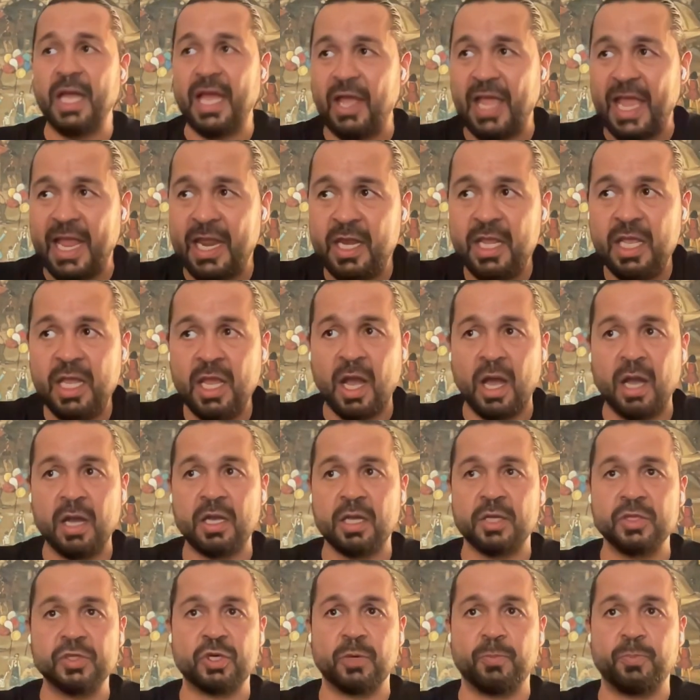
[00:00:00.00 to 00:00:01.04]
Any young
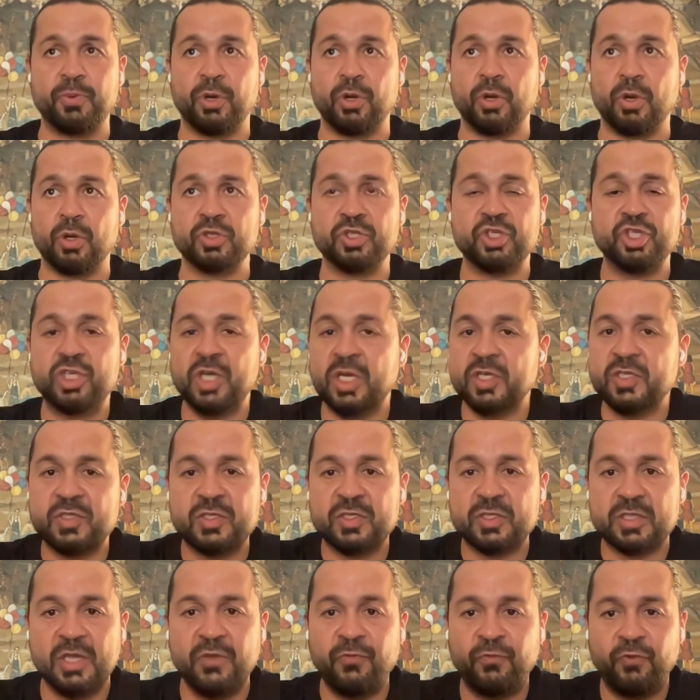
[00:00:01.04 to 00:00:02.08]
entrepreneurs,
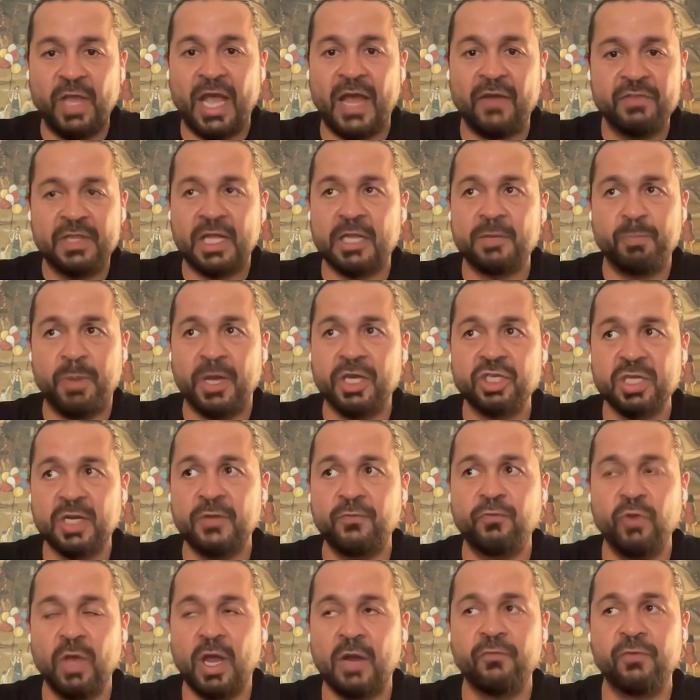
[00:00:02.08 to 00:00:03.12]
just if you have that passion,
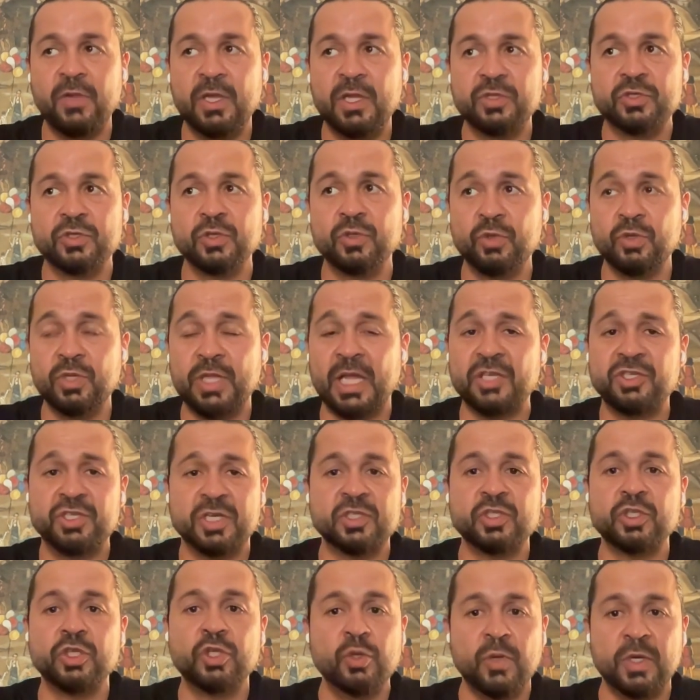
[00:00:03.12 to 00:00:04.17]
if you are willing to do that,
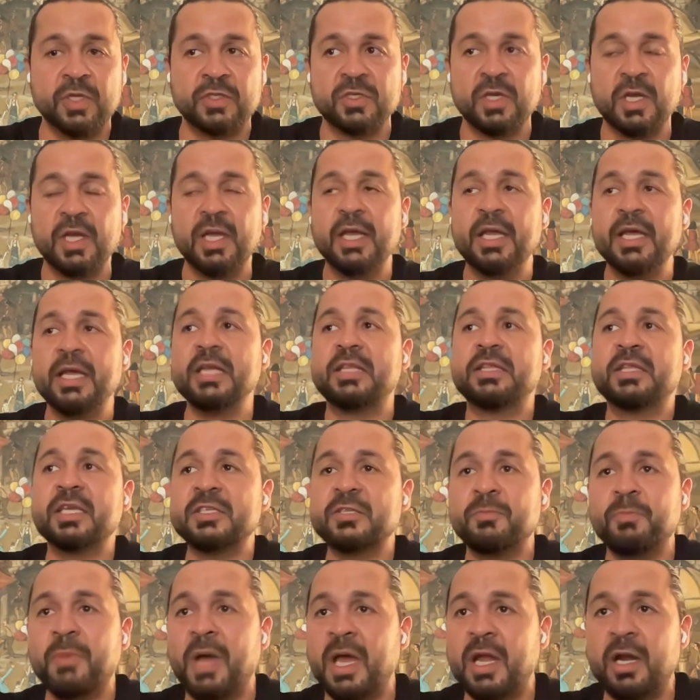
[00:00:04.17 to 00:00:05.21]
just do it. It
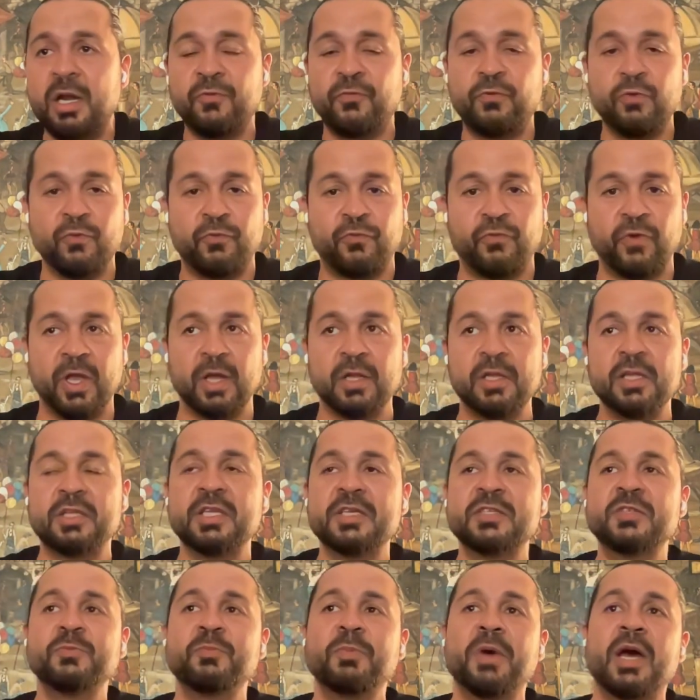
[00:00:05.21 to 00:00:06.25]
doesn't matter if you fail. It
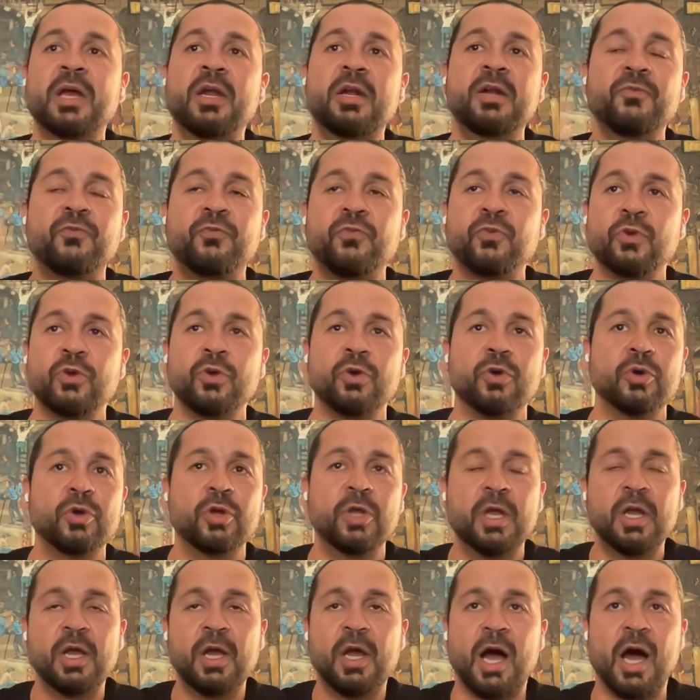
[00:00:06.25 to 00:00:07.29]
doesn't matter if you
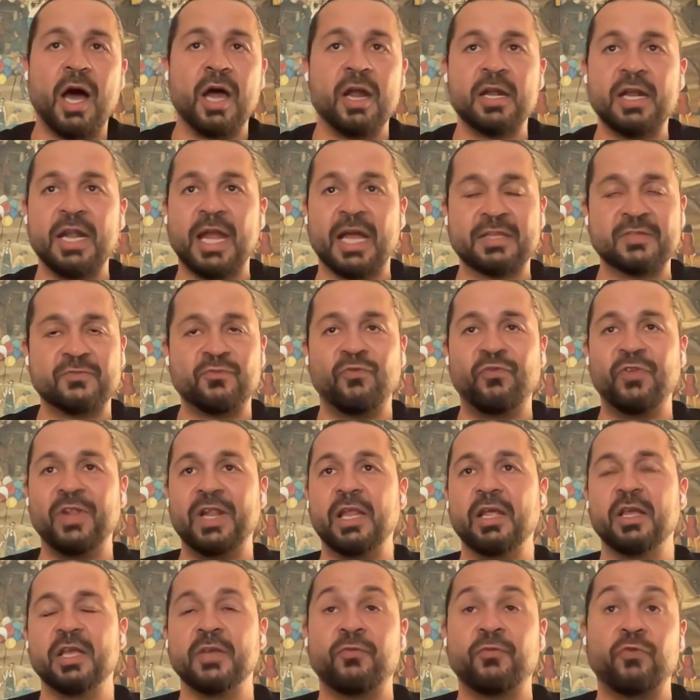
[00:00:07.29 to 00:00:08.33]
are
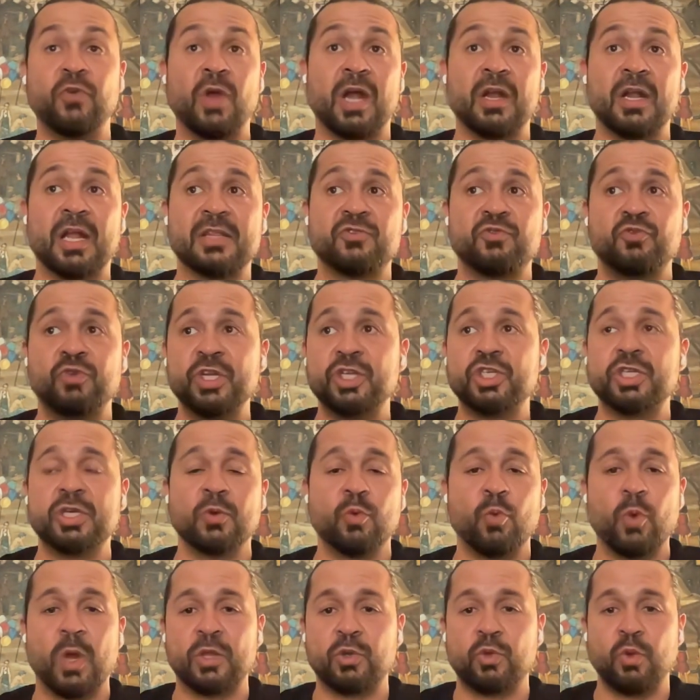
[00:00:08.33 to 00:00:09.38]
not reaching
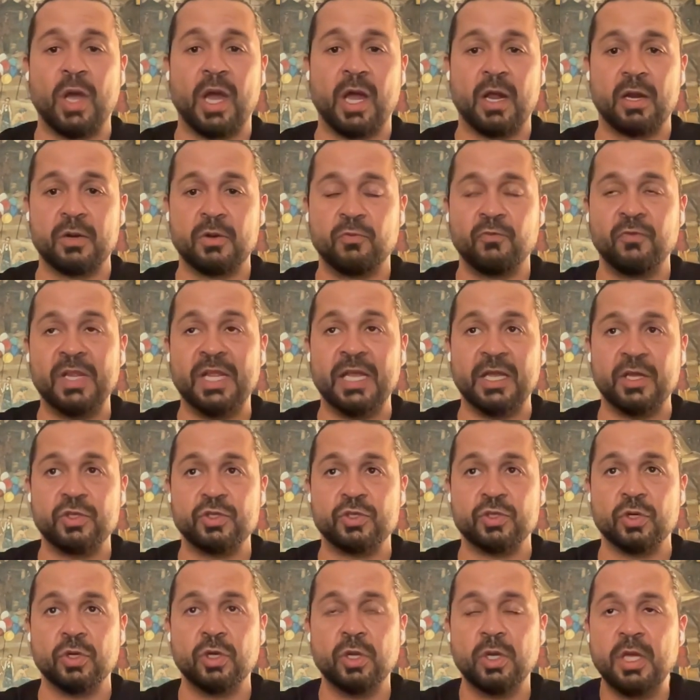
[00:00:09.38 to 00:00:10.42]
what you are willing
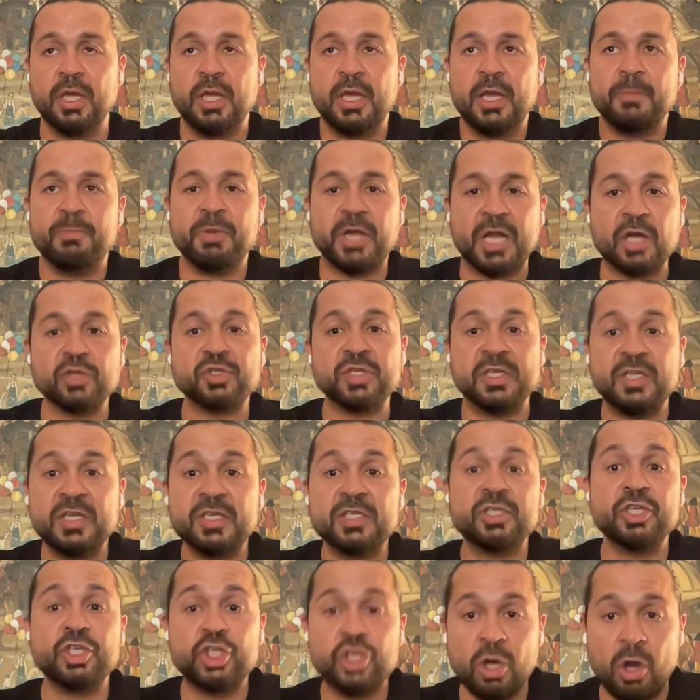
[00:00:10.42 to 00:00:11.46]
to, because it
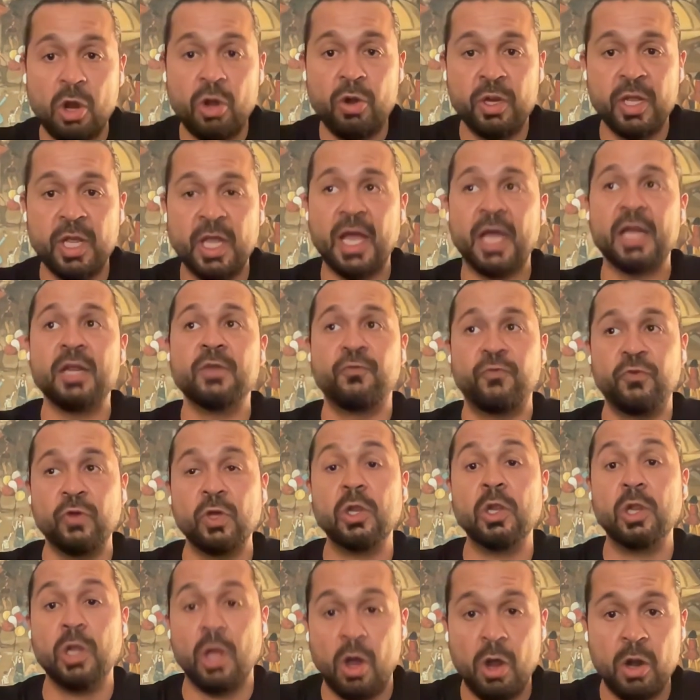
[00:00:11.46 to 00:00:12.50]
is a journey, and if you
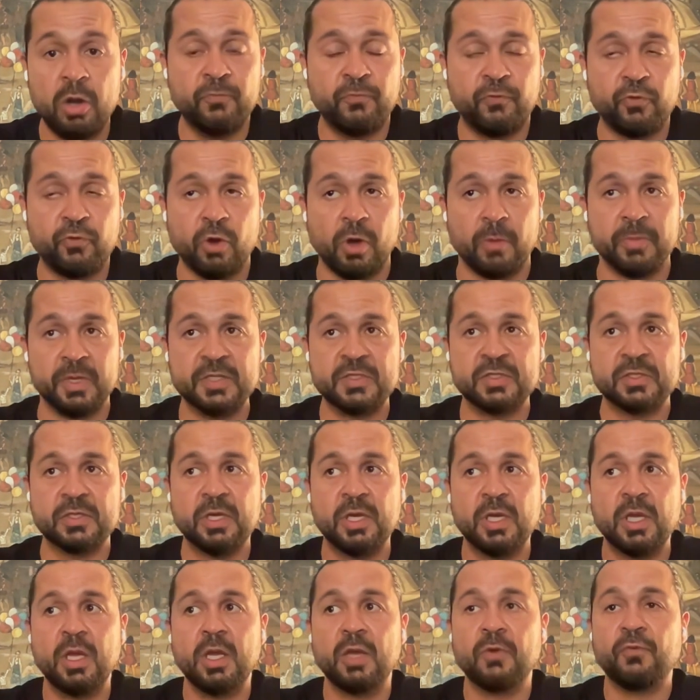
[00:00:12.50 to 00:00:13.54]
learn from it,
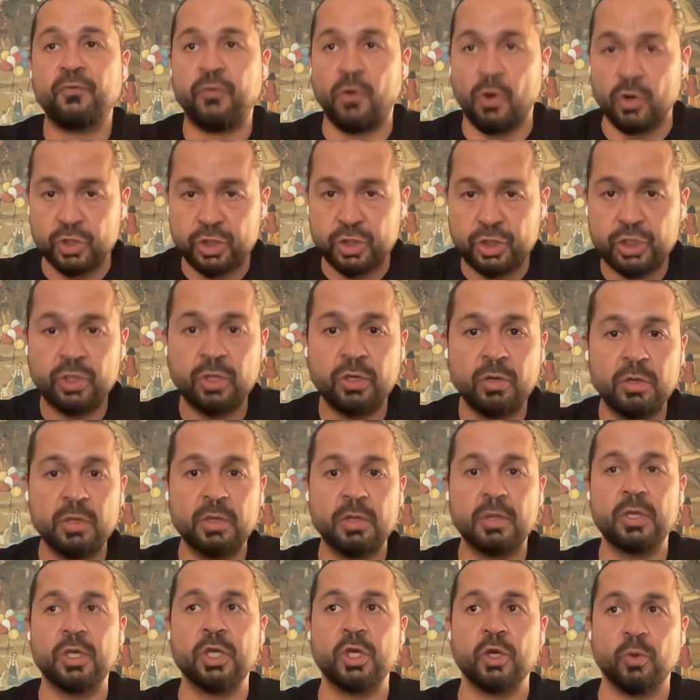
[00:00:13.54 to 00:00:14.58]
for sure
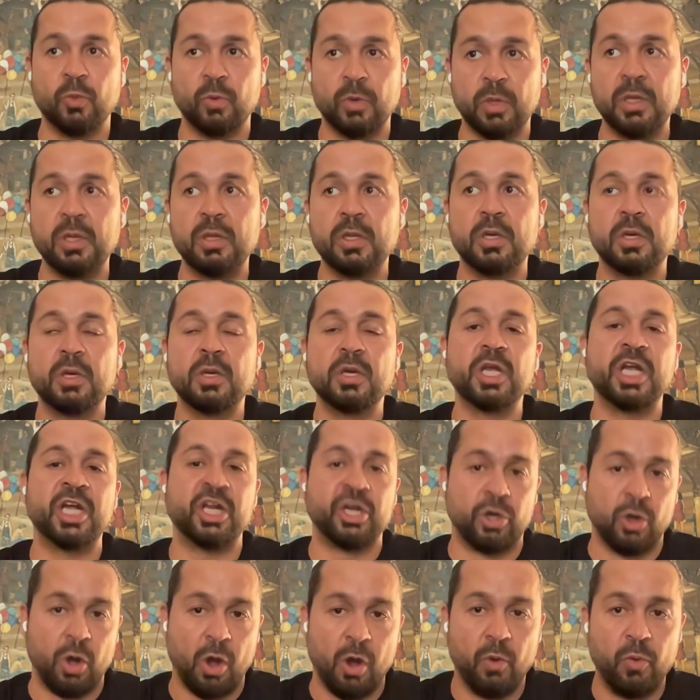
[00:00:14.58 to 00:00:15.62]
you will
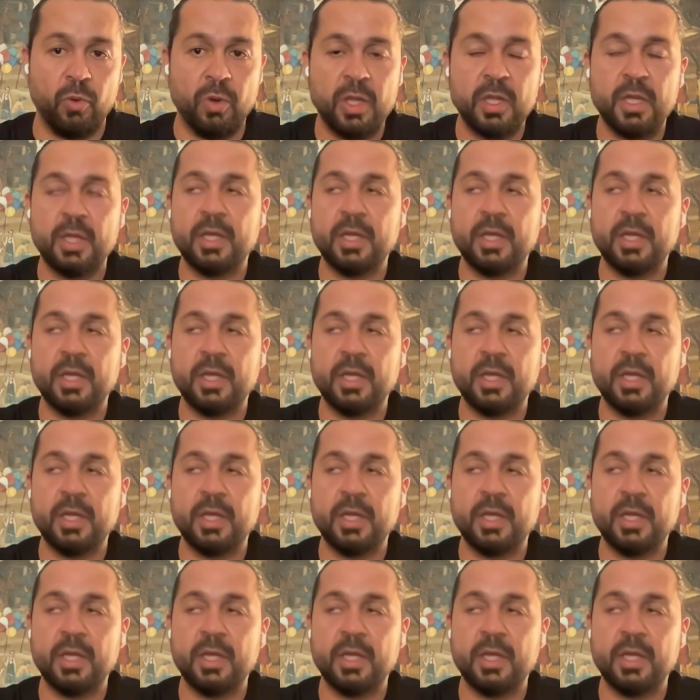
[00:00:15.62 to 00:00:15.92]
grow.